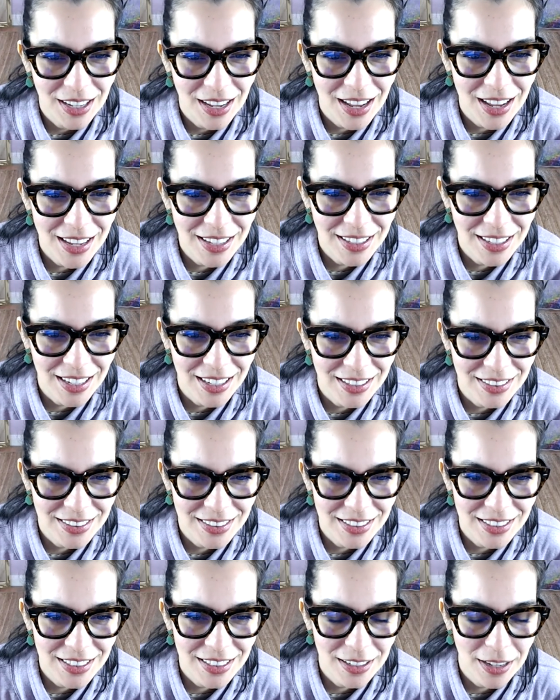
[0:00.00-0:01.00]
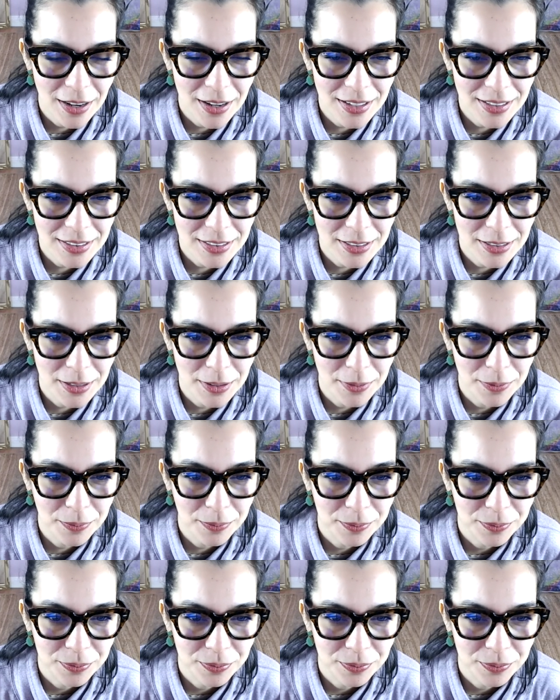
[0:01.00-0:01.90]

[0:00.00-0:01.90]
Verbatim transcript: Hi, Cassie. Awesome.